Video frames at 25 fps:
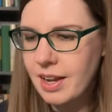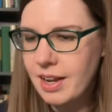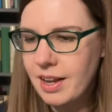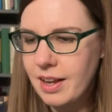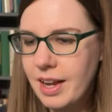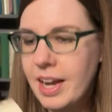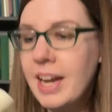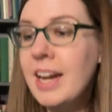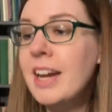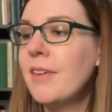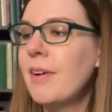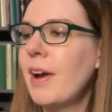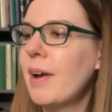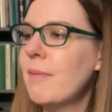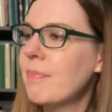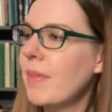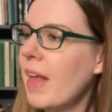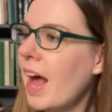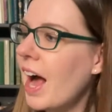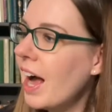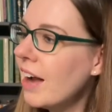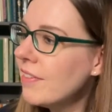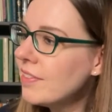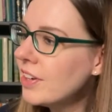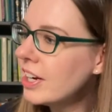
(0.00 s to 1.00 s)
Anyway,
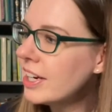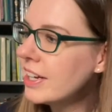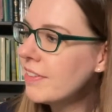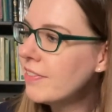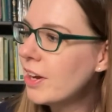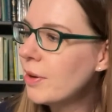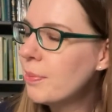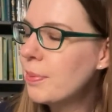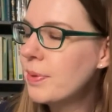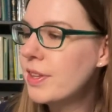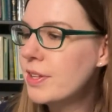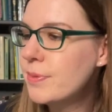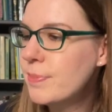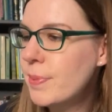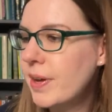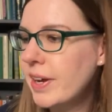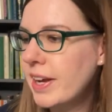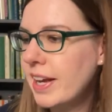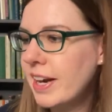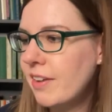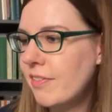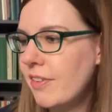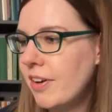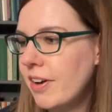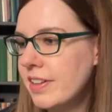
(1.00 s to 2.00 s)
I've not even opened this book
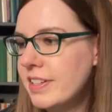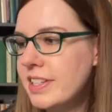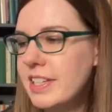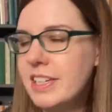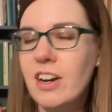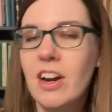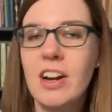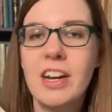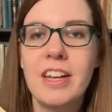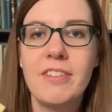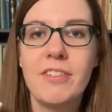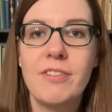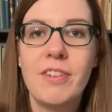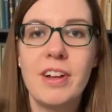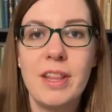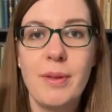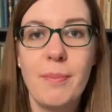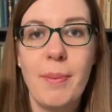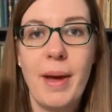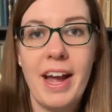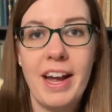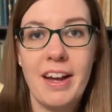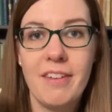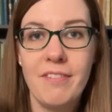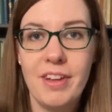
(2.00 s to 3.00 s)
and I've honestly not even read the
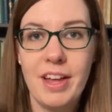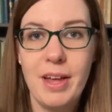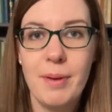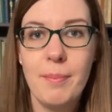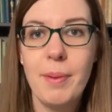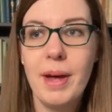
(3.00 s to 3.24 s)
back of it,